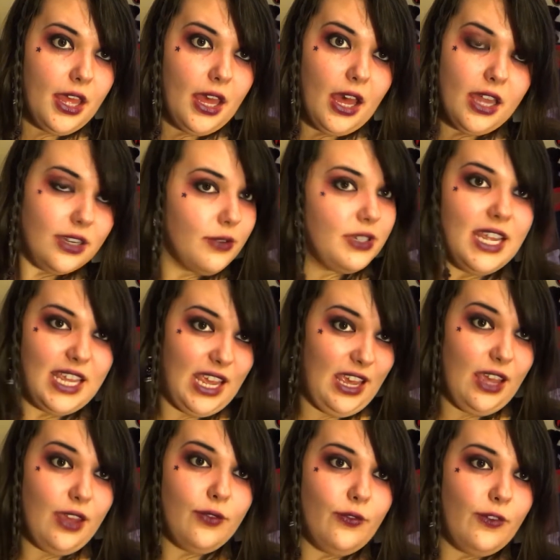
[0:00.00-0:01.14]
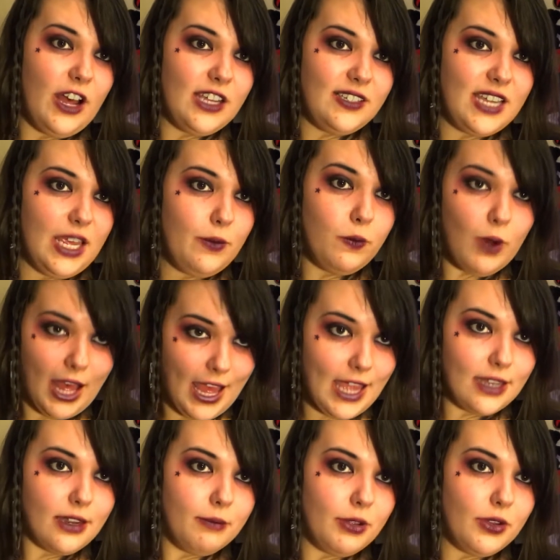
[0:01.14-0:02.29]
I don't say if, I say
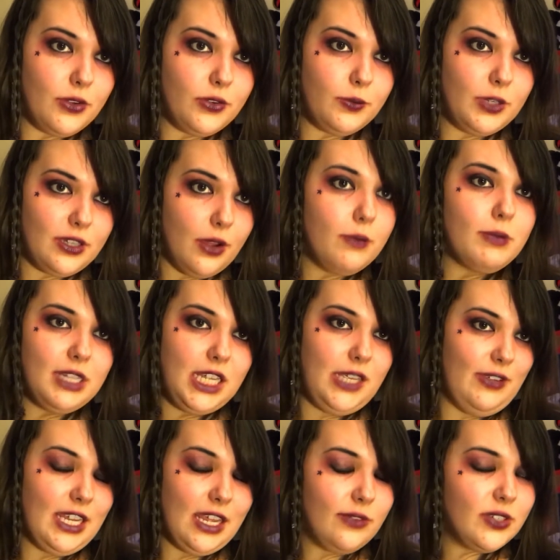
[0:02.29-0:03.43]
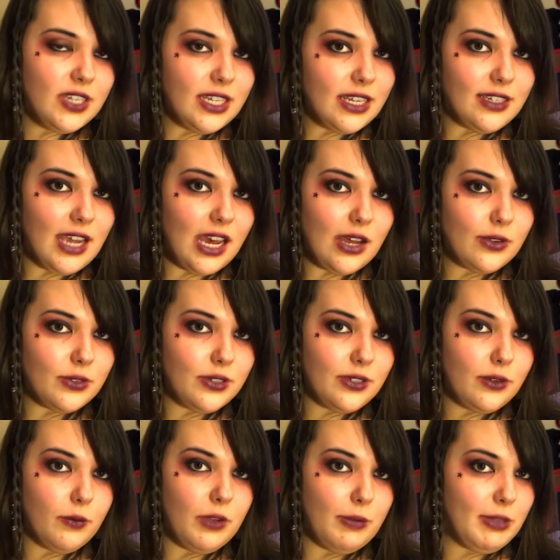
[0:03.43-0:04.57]
when, because we don't believe in ifs in this
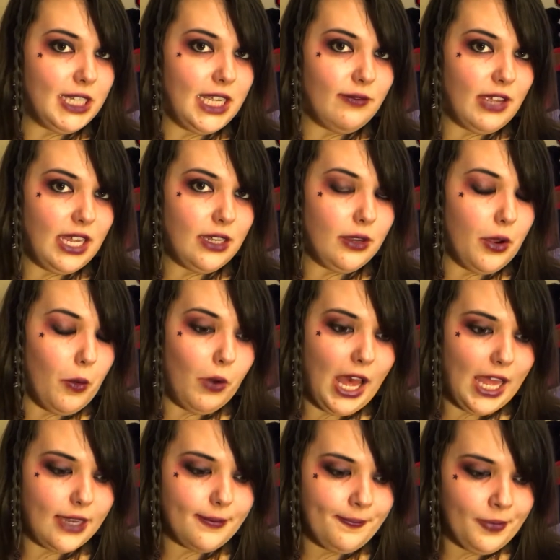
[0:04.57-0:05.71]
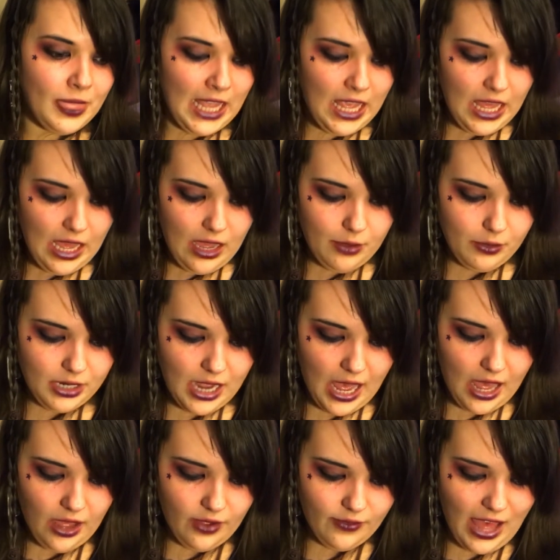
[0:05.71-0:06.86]
house. We believe in when. I want to
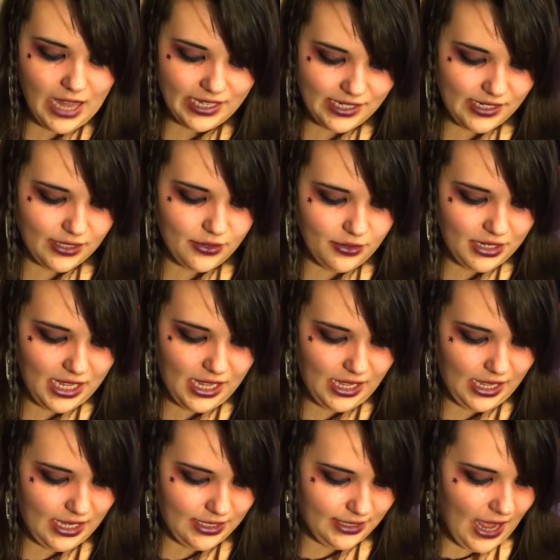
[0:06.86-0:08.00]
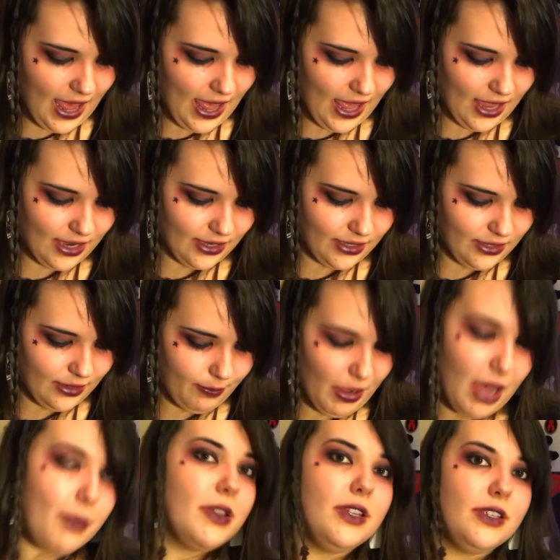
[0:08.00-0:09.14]
have Alice's under his and
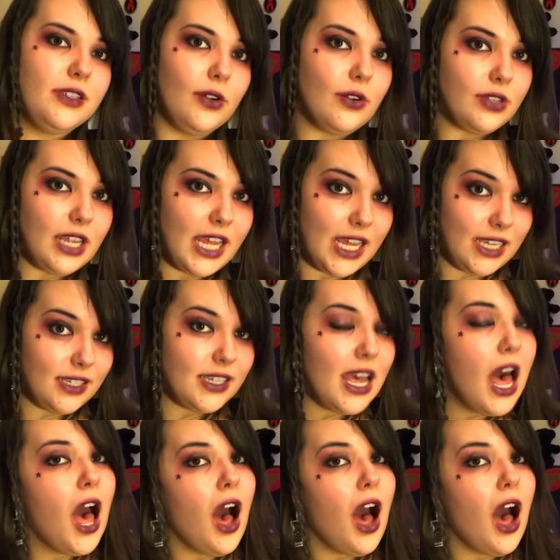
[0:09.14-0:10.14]
Papa's under his.